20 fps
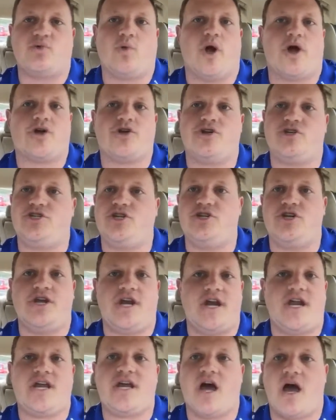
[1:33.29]
workers' union,
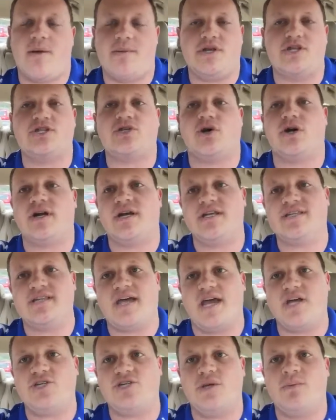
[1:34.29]
any communist
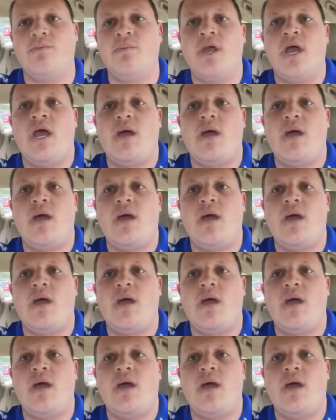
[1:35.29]
organization.